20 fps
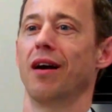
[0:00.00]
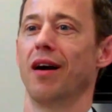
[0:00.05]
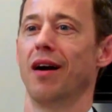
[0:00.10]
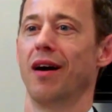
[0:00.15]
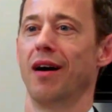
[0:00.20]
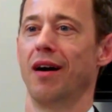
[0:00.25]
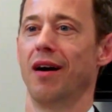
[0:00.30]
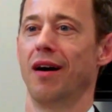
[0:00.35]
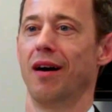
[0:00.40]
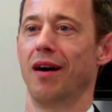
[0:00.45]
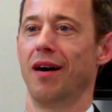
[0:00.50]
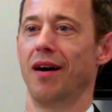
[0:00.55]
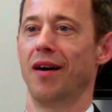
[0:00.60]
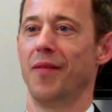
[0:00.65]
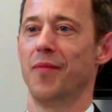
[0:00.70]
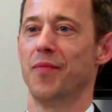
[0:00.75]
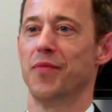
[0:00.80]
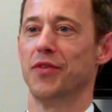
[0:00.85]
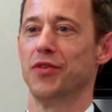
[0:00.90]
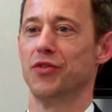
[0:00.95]

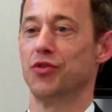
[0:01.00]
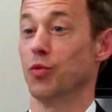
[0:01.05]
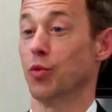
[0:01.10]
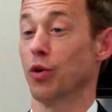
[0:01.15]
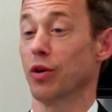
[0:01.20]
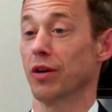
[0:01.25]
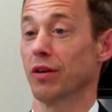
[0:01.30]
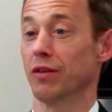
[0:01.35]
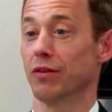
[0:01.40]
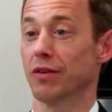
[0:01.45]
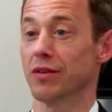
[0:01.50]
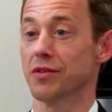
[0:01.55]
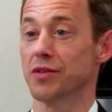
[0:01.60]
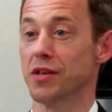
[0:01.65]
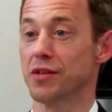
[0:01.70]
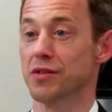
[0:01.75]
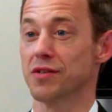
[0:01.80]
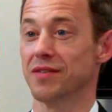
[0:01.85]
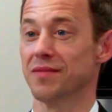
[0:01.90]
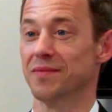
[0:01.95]
to work in an
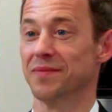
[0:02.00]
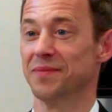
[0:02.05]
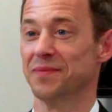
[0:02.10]
organization.